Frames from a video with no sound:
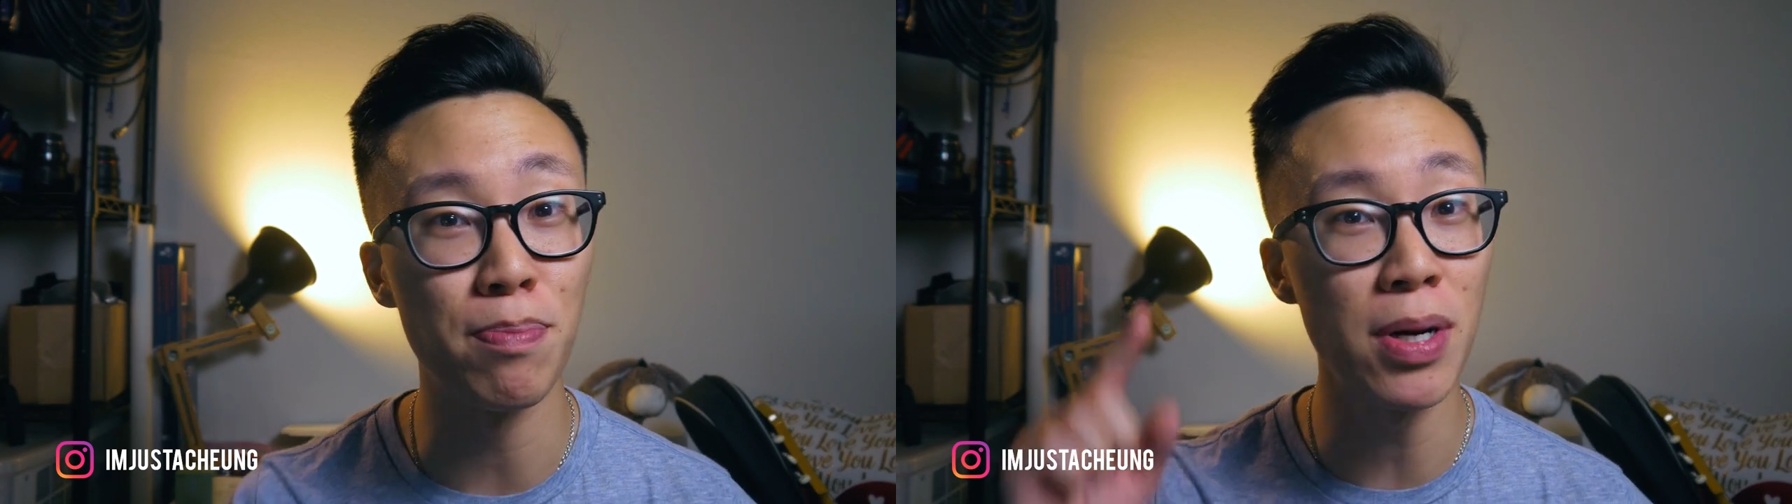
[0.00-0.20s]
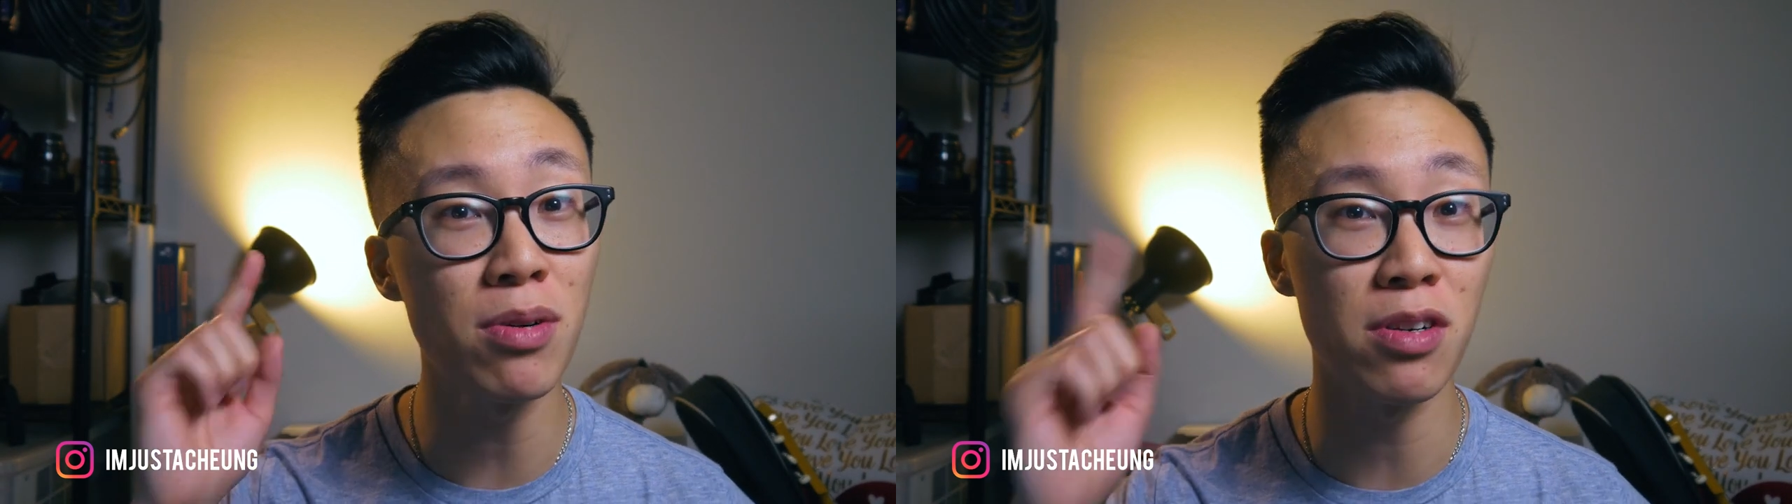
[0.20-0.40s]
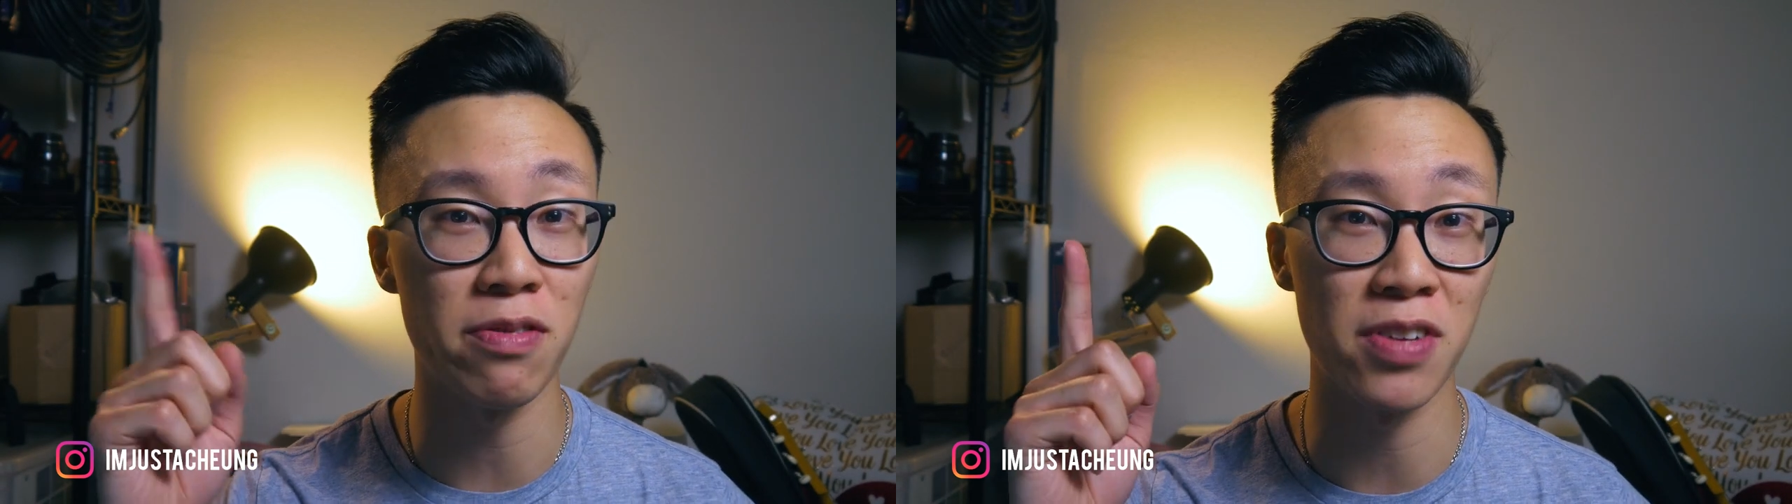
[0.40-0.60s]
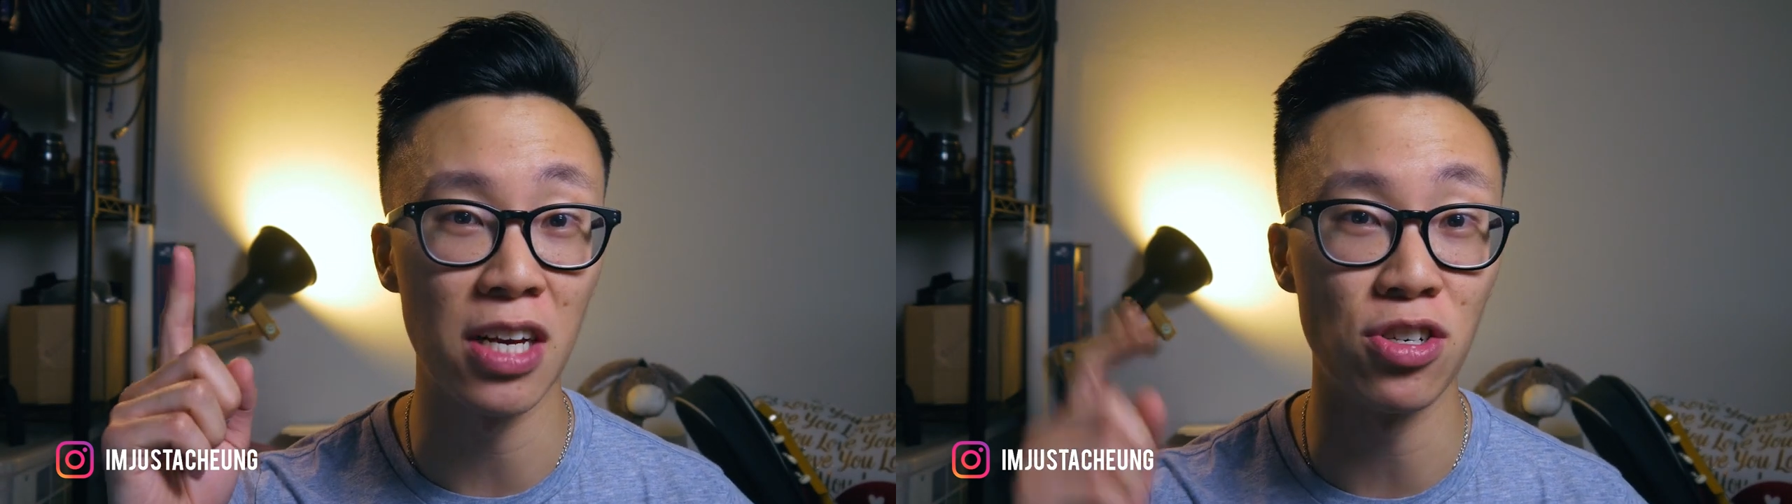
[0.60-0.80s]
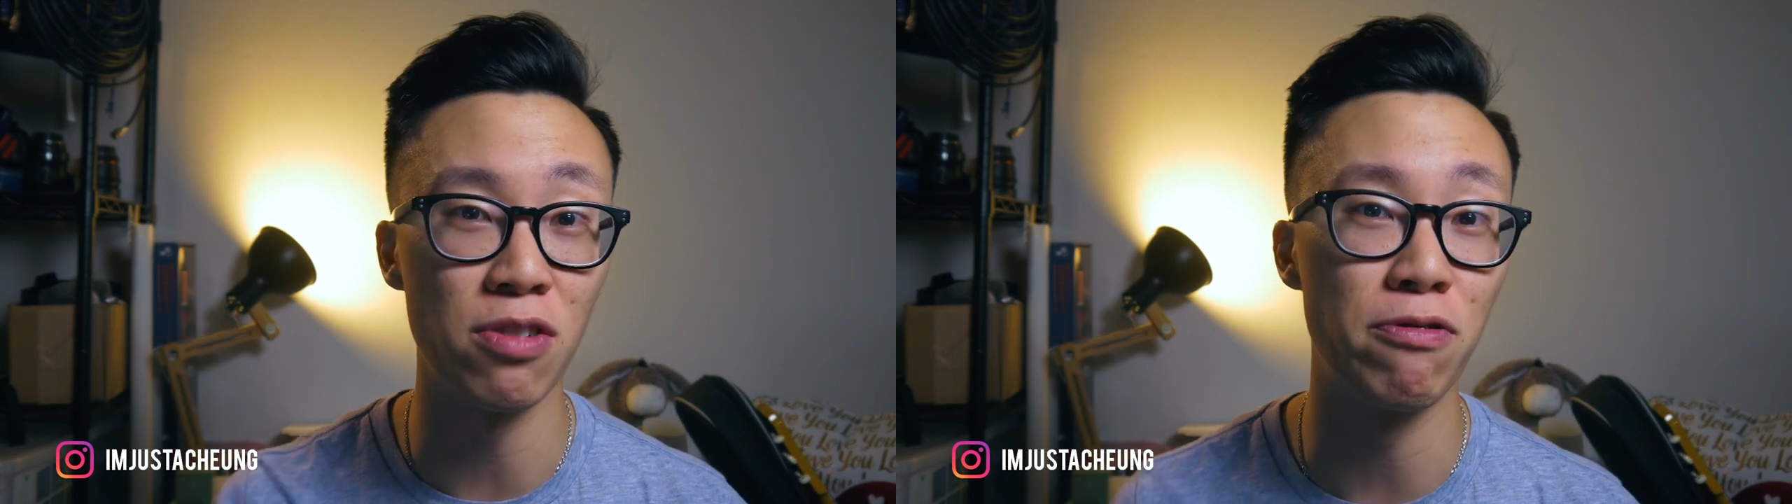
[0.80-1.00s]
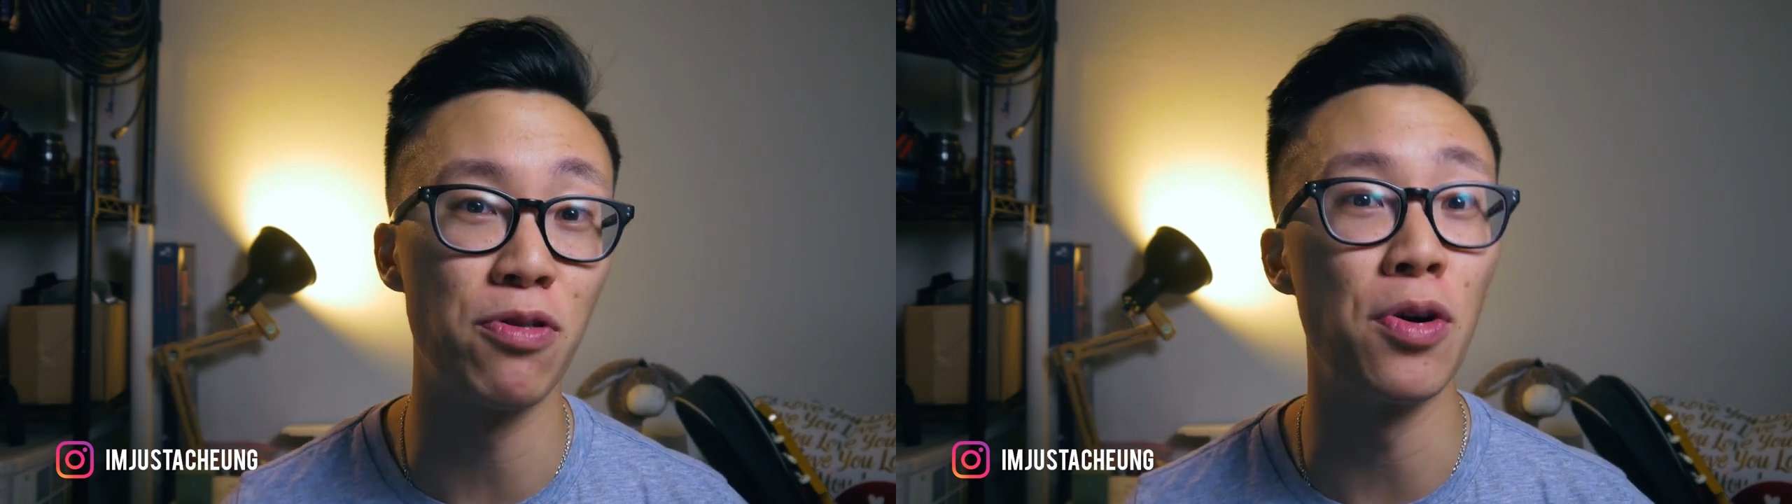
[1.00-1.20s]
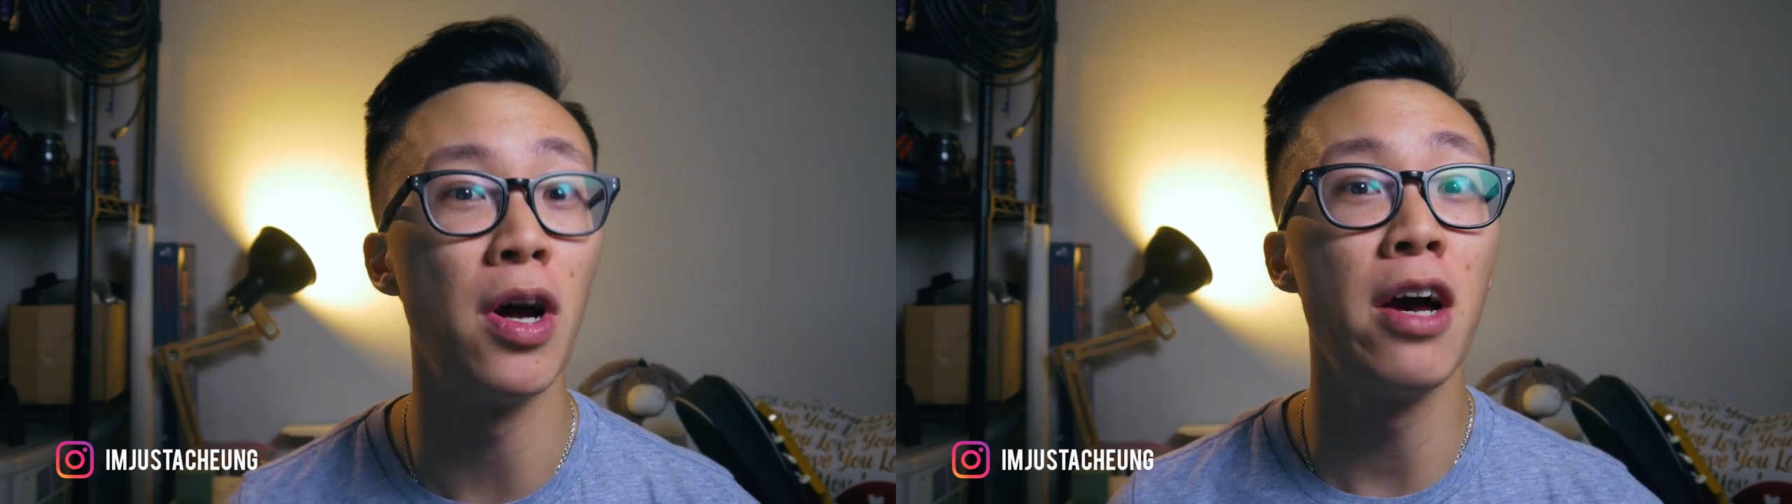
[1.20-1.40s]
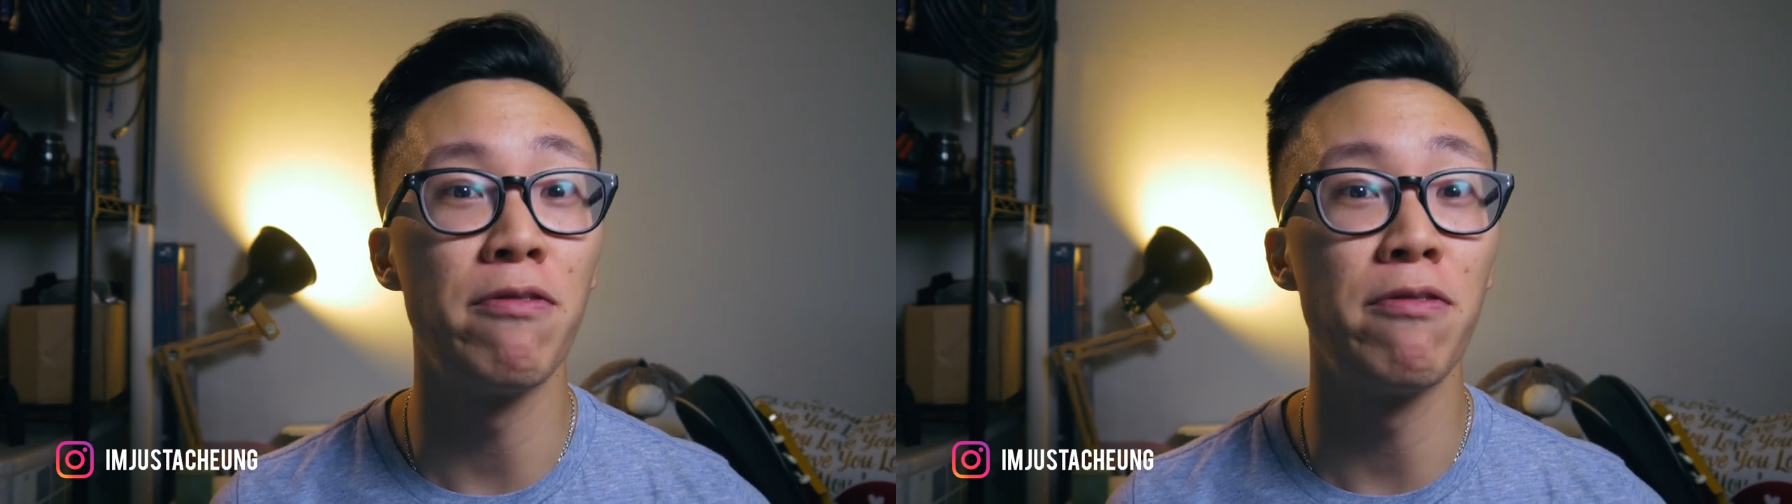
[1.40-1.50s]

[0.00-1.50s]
the bell notification for